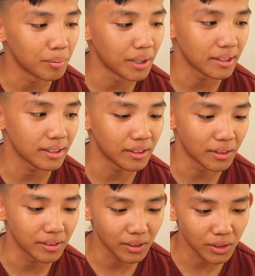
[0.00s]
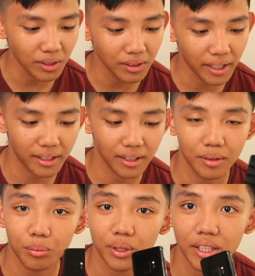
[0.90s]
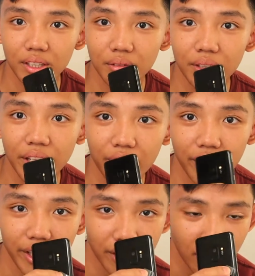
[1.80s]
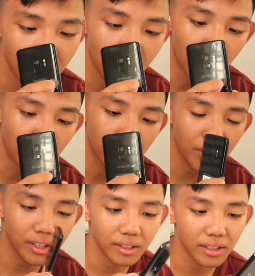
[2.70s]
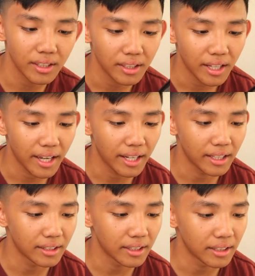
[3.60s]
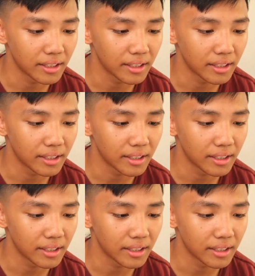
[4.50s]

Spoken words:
But you know, there's still like a protective layering over it, and